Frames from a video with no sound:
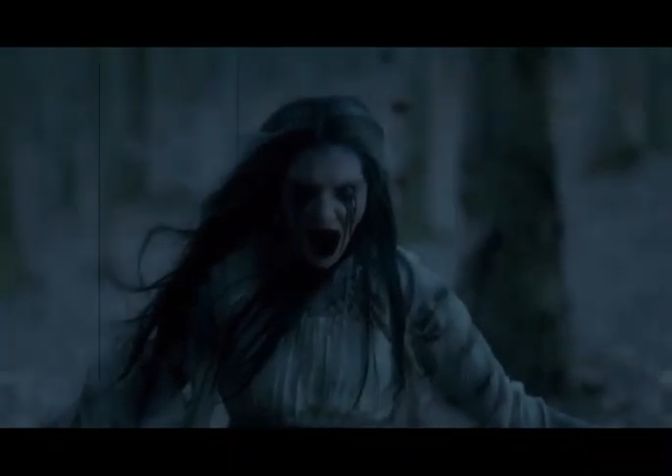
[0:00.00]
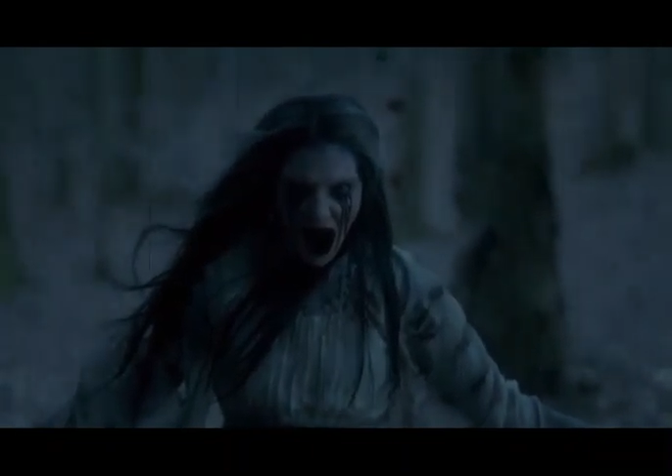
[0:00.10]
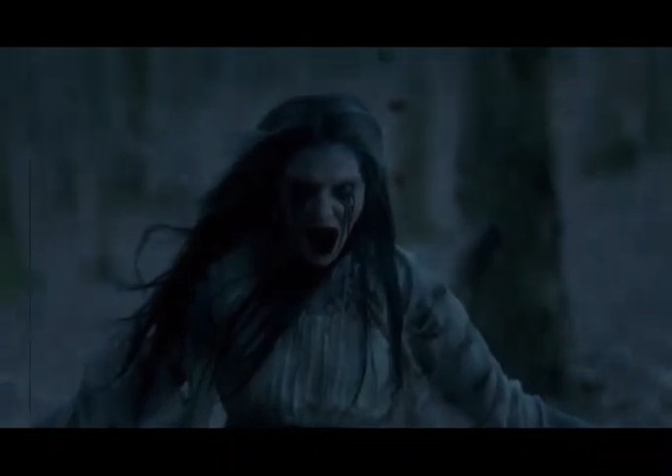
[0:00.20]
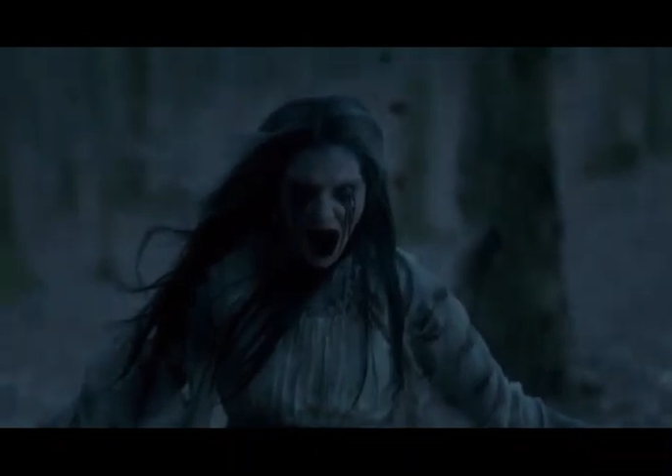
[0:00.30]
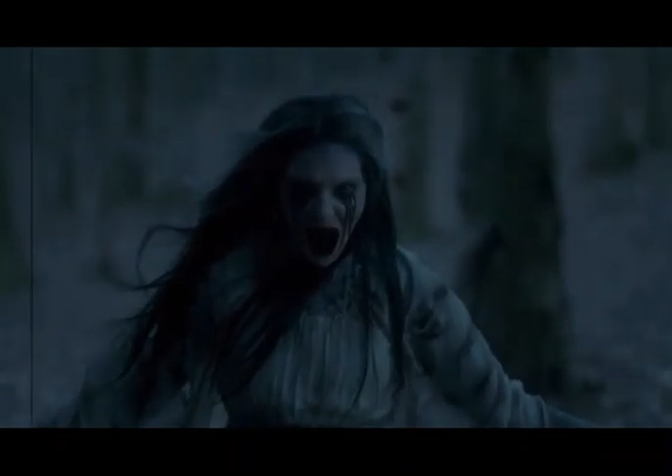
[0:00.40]

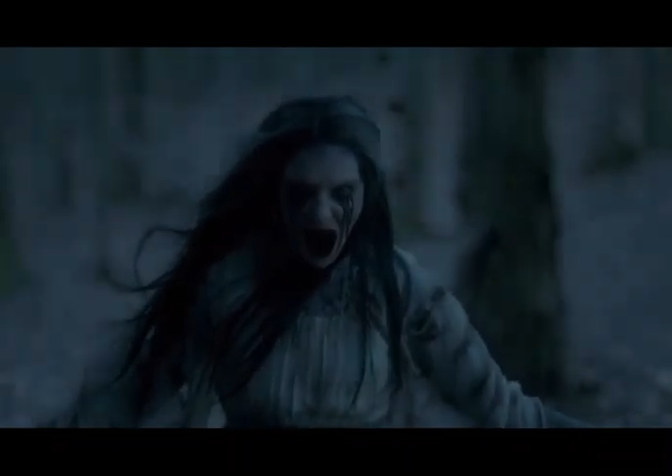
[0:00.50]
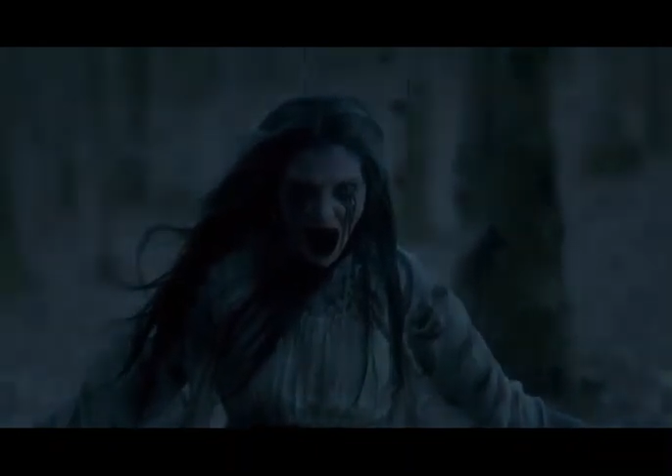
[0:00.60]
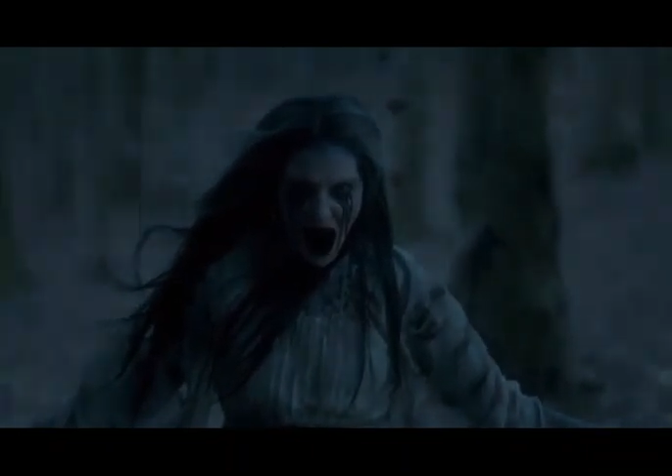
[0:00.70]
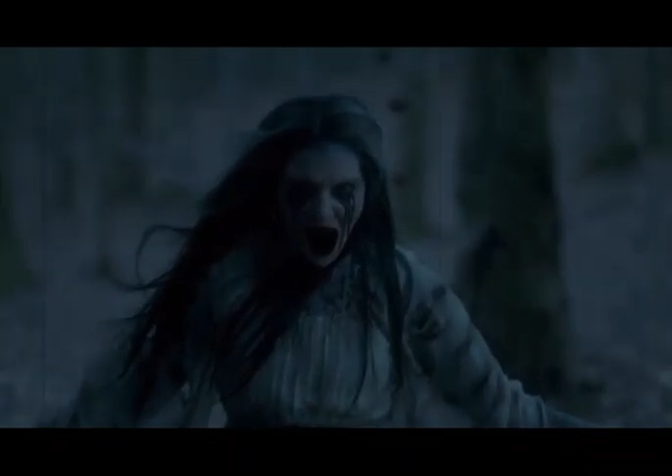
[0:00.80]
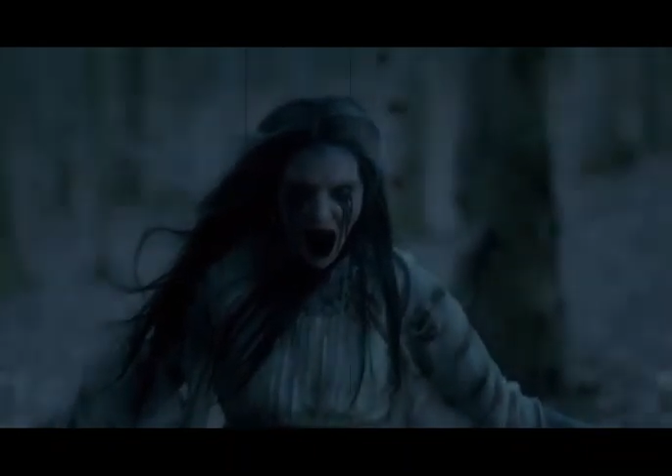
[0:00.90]
as a
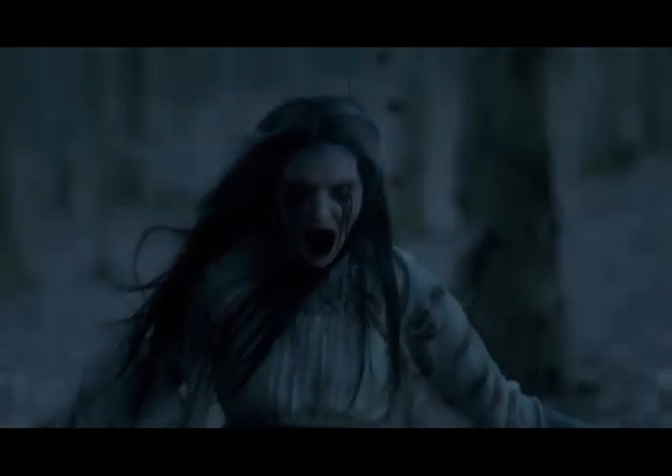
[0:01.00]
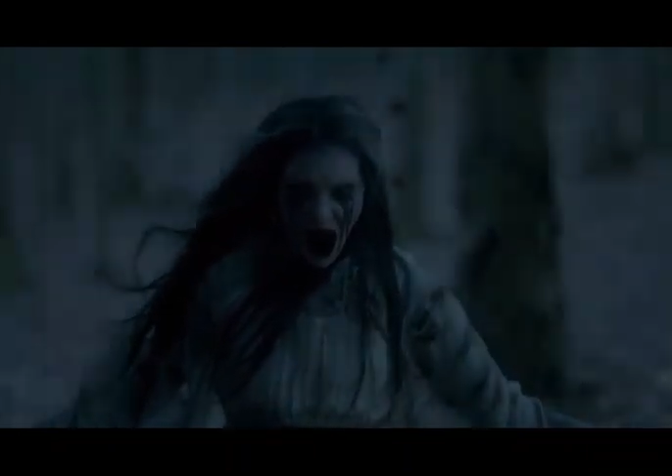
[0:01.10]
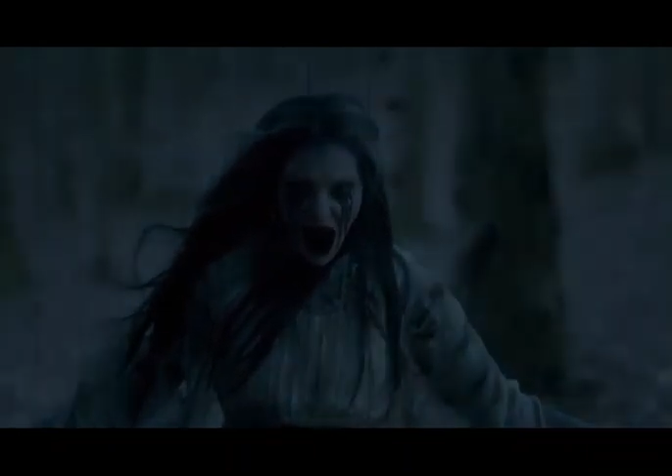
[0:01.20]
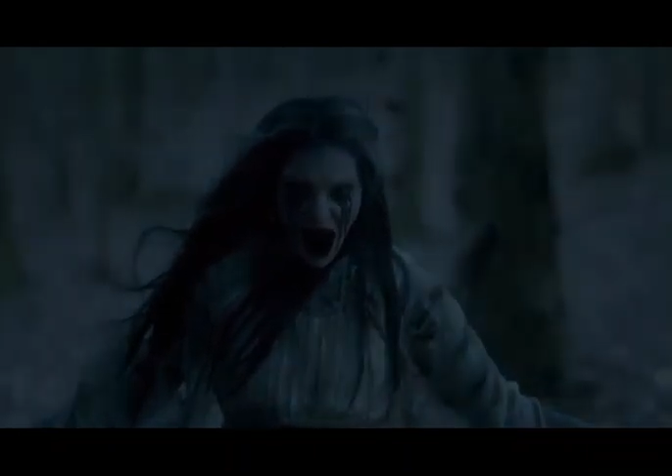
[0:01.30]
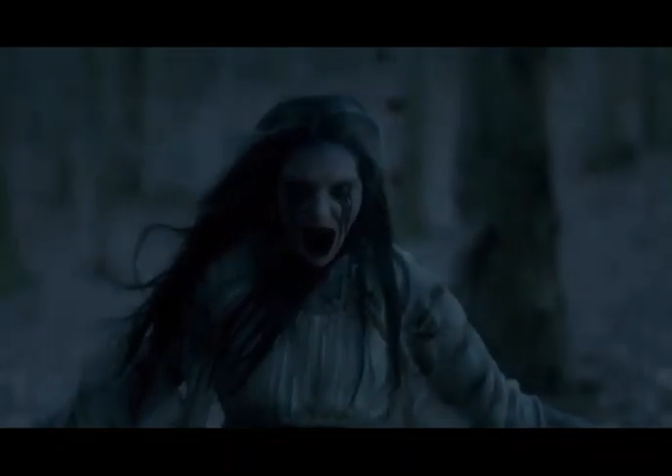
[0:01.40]
flickering
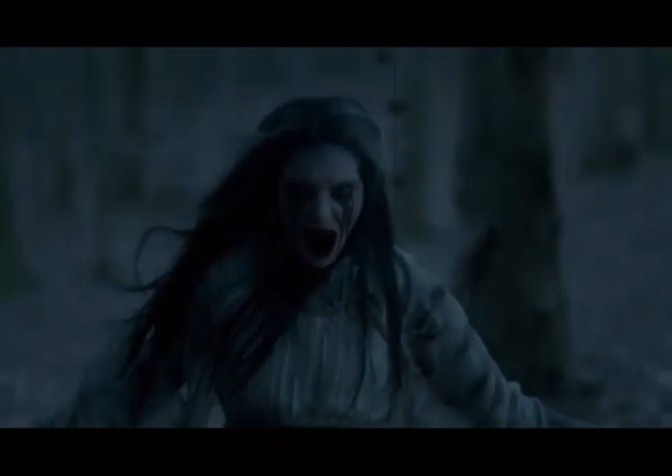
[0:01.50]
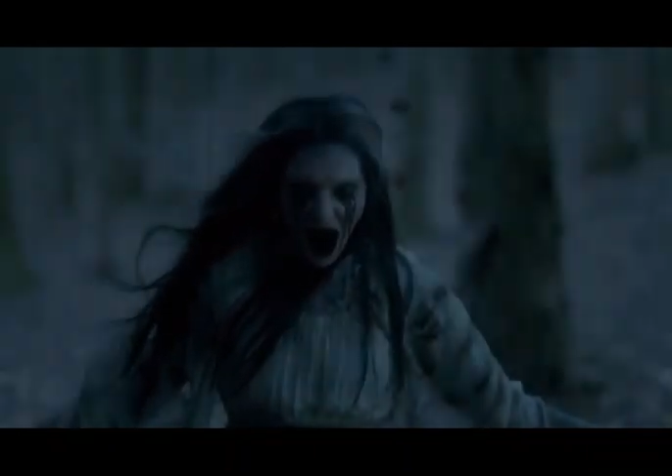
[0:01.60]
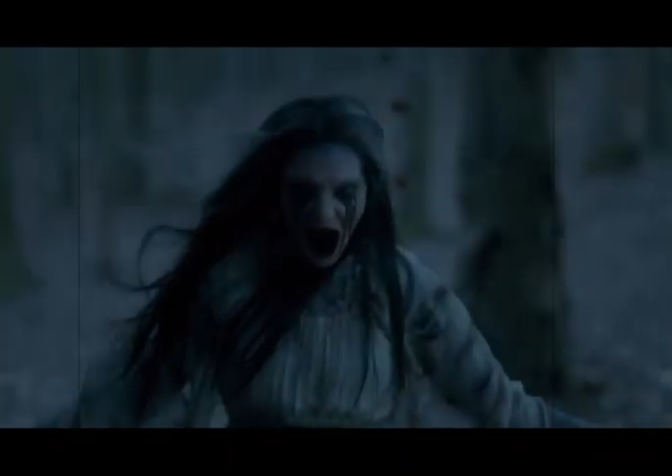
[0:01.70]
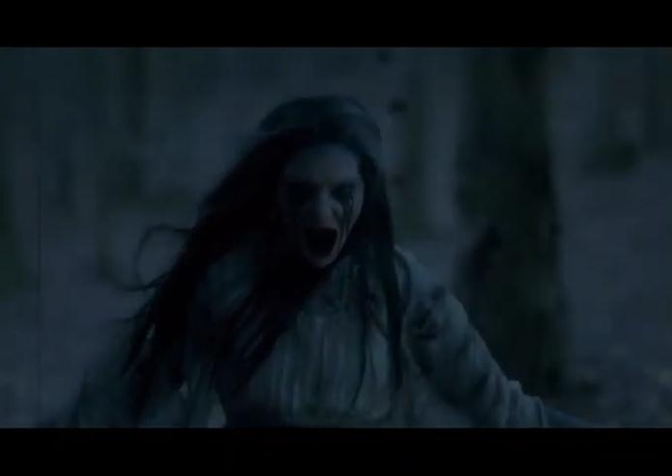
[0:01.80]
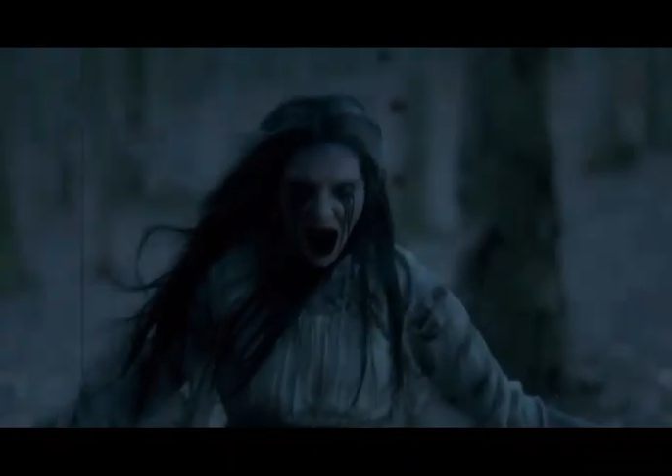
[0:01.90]
shadow among
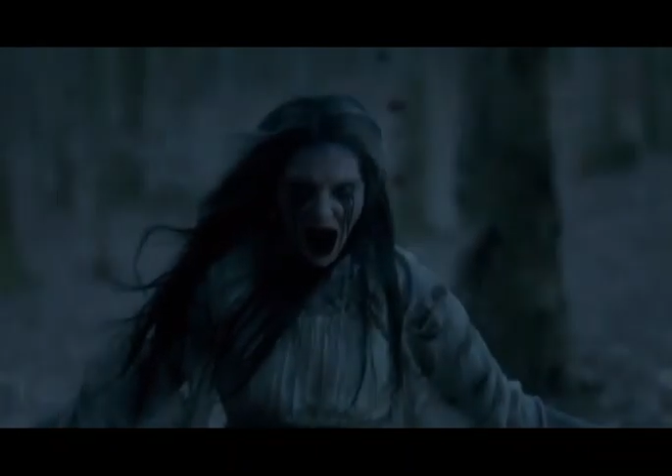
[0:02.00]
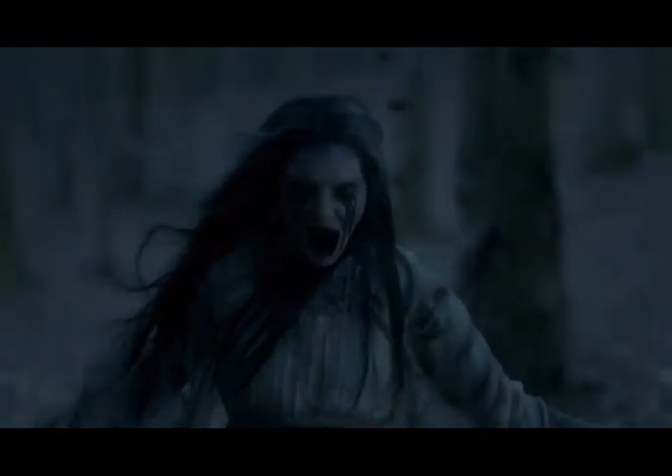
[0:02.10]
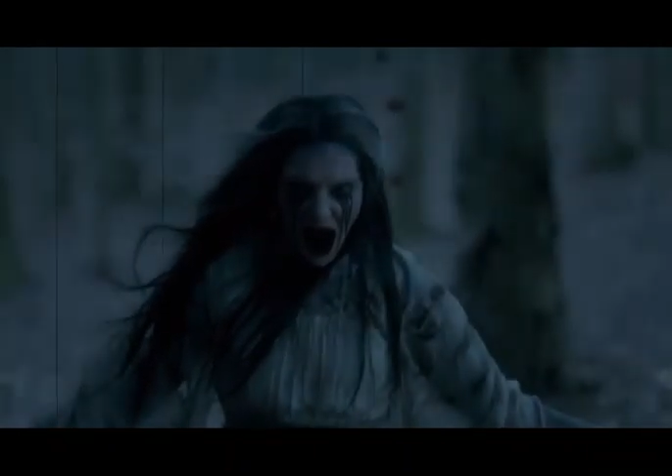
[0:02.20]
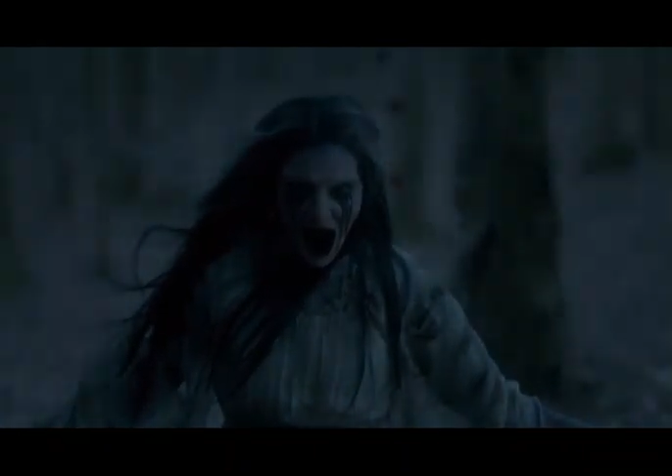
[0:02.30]
the mist,